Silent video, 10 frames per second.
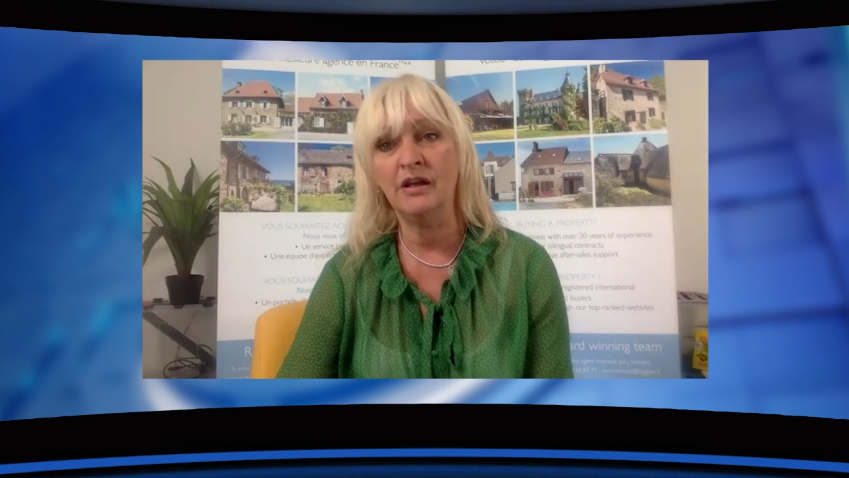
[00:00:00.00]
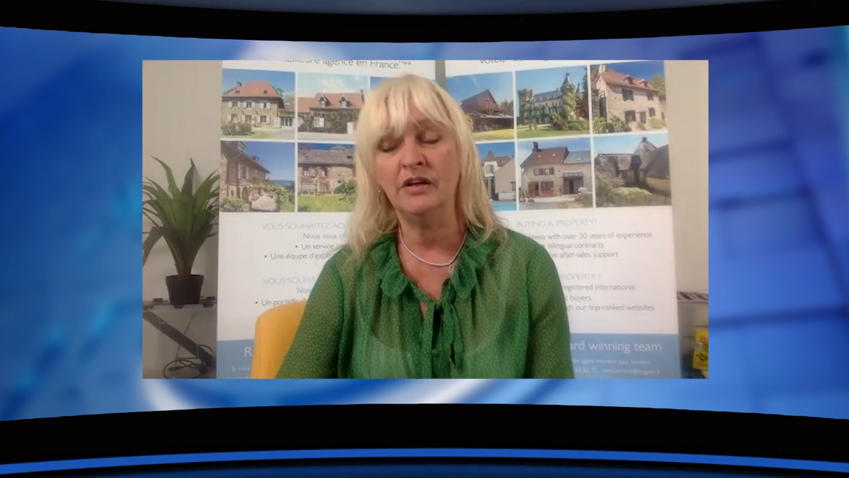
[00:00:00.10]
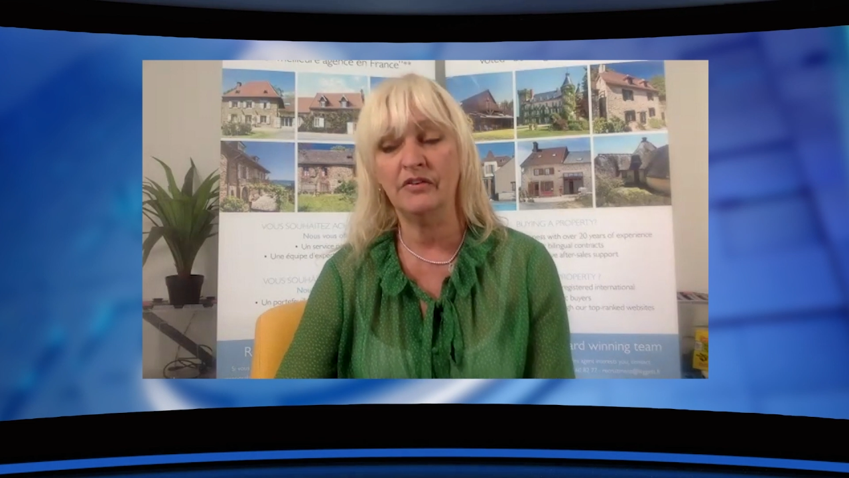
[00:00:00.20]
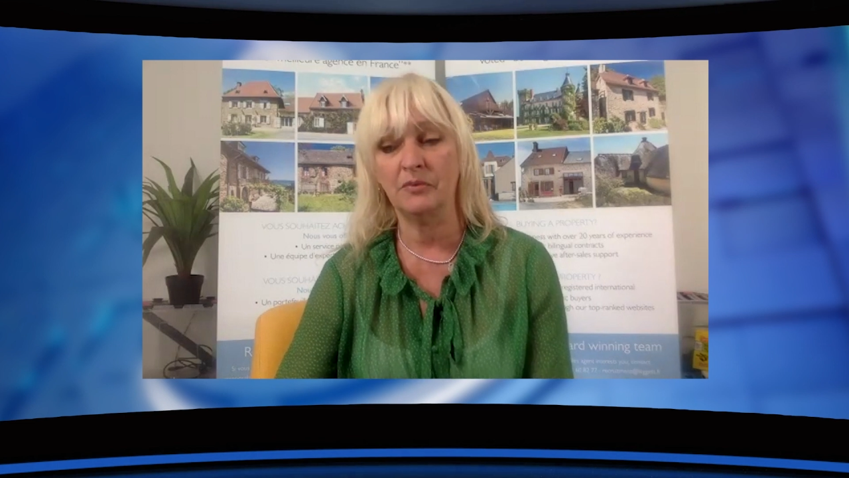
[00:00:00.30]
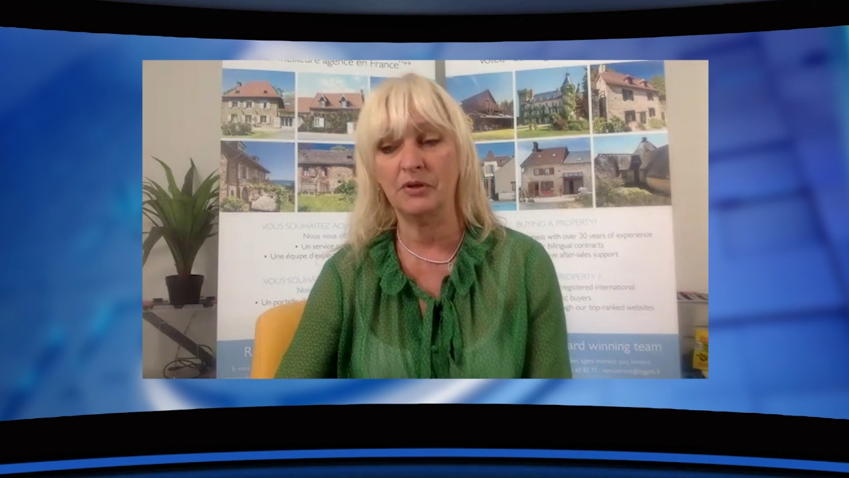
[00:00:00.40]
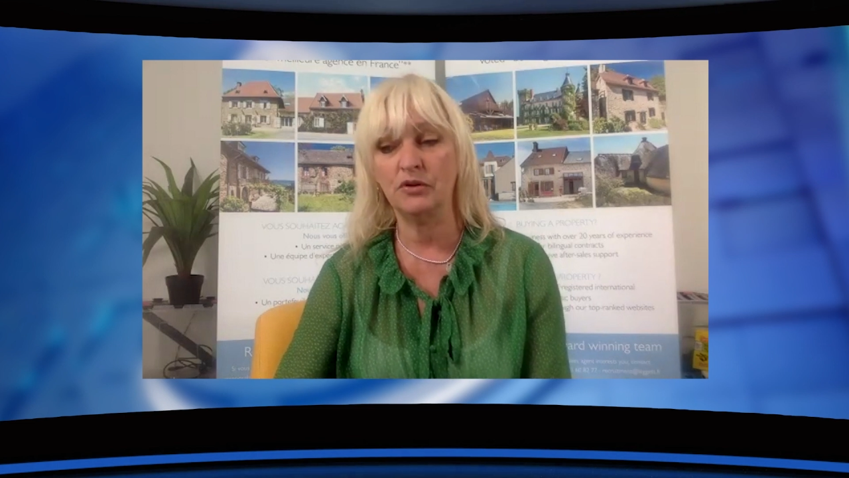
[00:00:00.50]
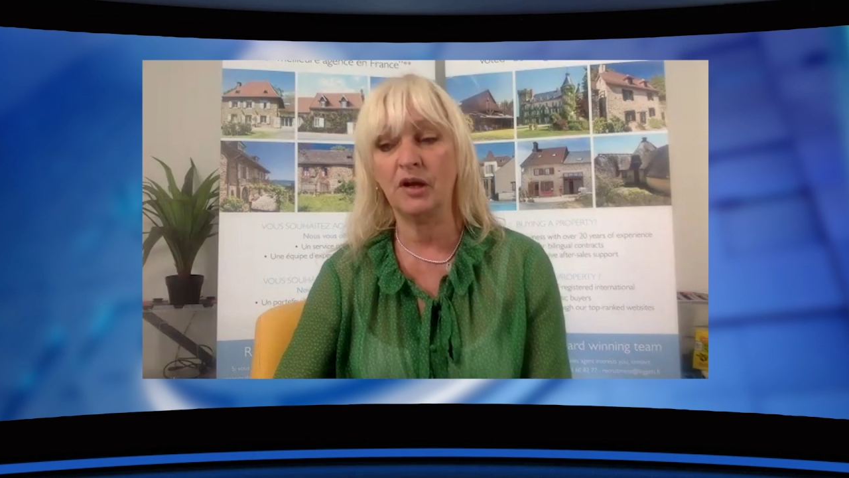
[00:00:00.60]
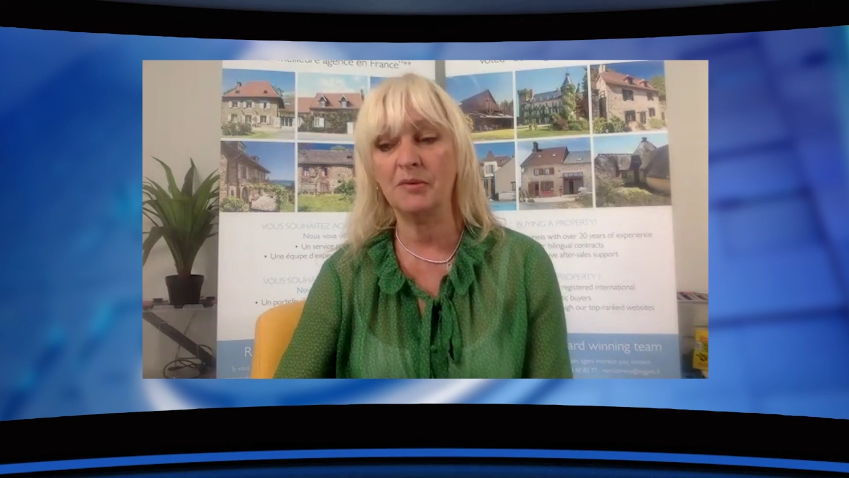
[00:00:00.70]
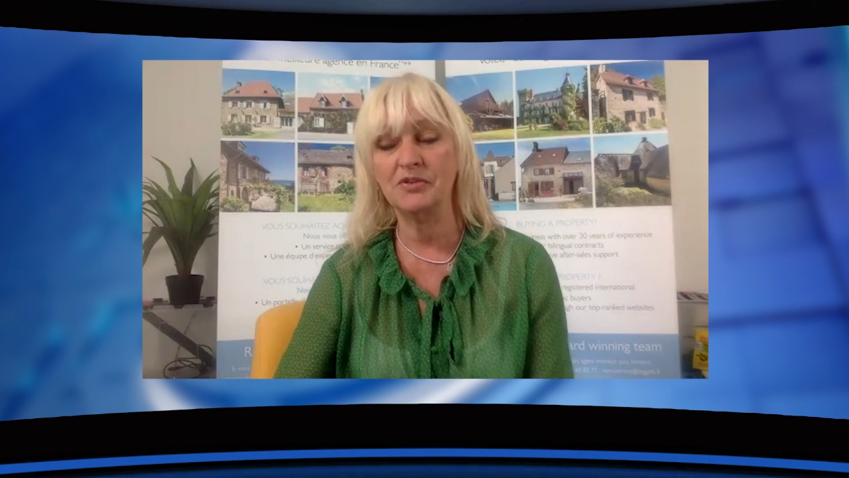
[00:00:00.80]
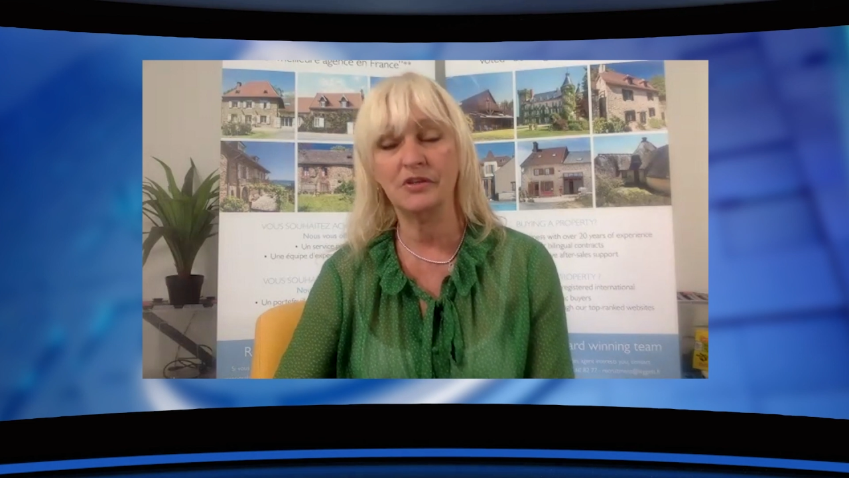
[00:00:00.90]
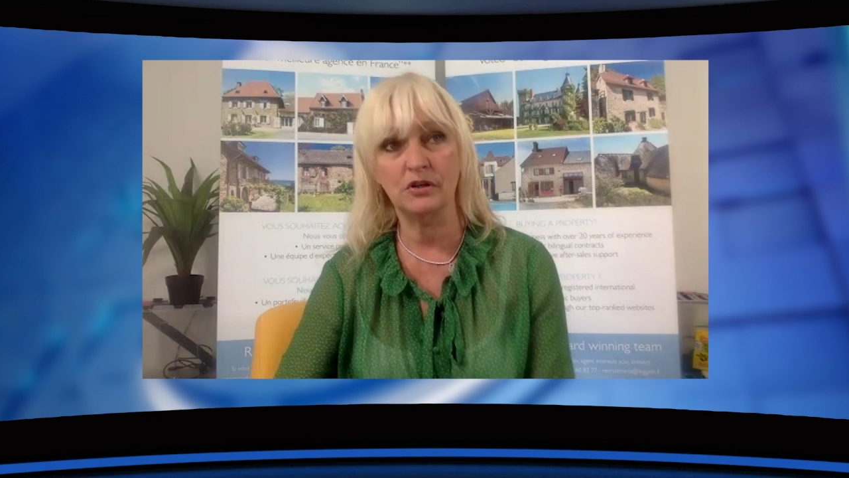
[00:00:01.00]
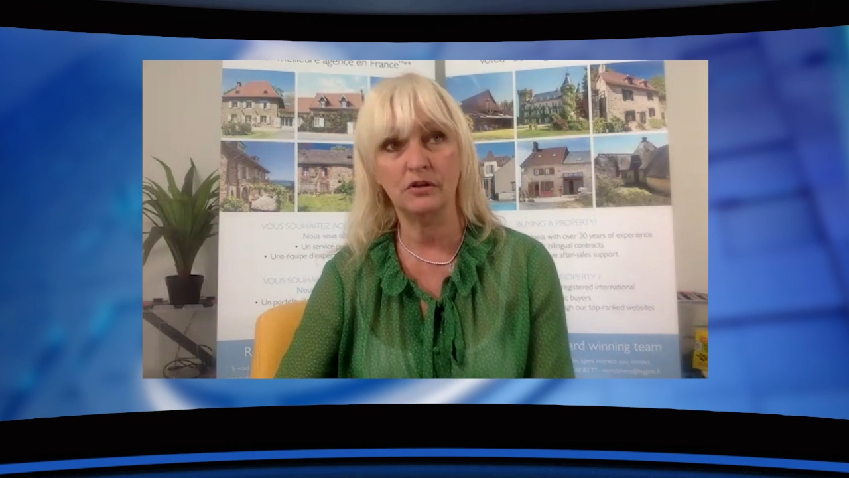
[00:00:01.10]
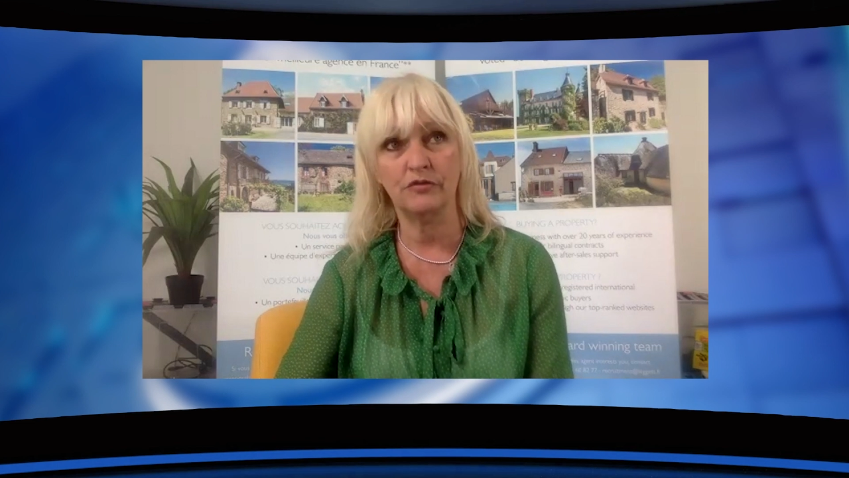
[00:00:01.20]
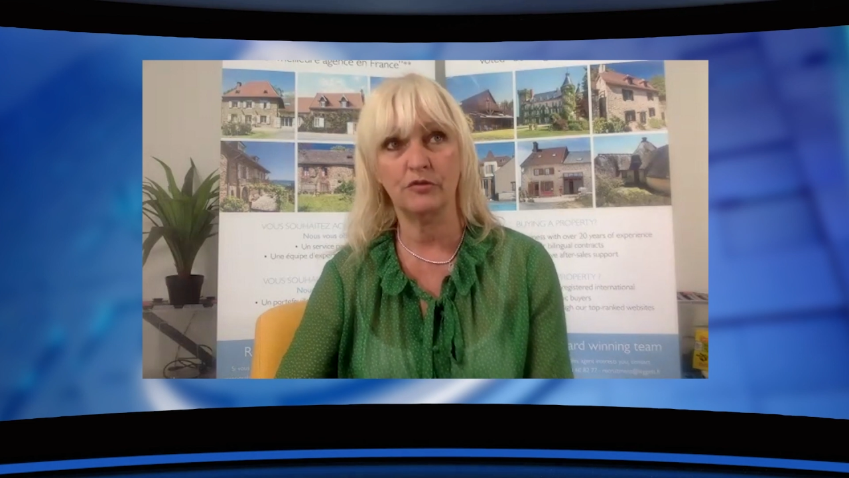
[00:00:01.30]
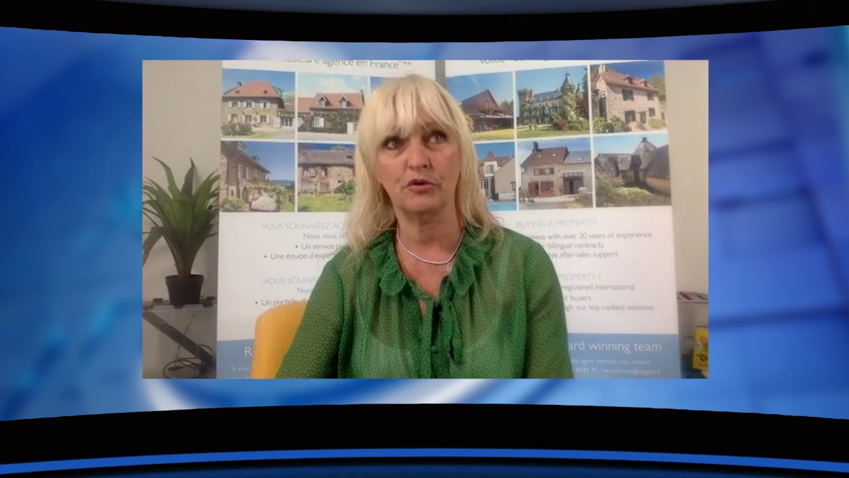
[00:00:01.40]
So when you're coming to look for a